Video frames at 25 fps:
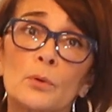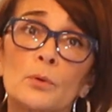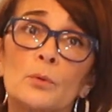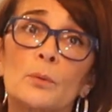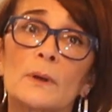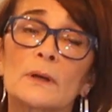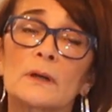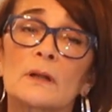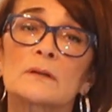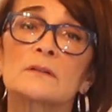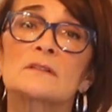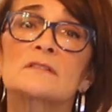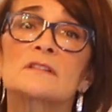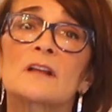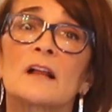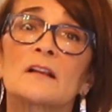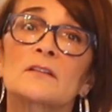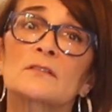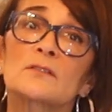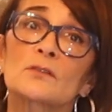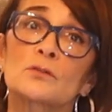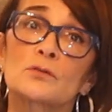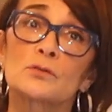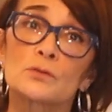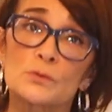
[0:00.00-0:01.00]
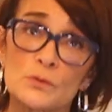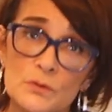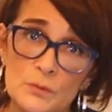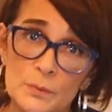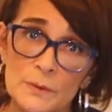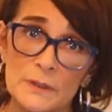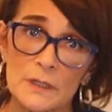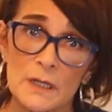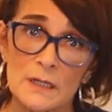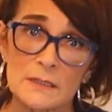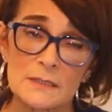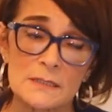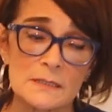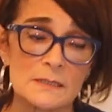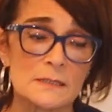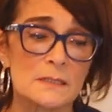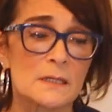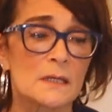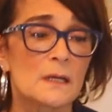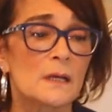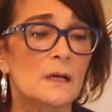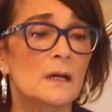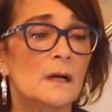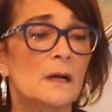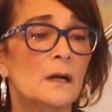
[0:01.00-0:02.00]
who went on the Salsa Cruise with
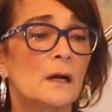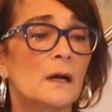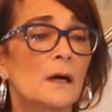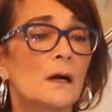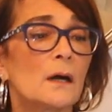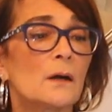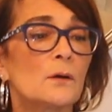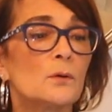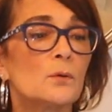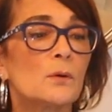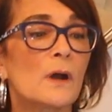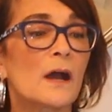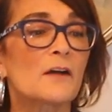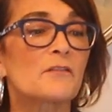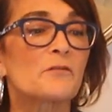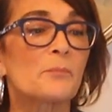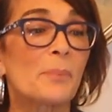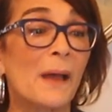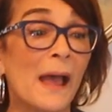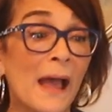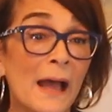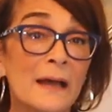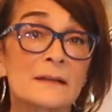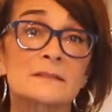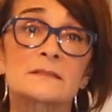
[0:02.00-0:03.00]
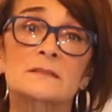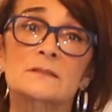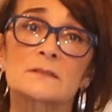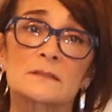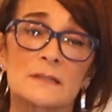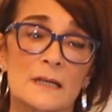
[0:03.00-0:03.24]
us who have passed.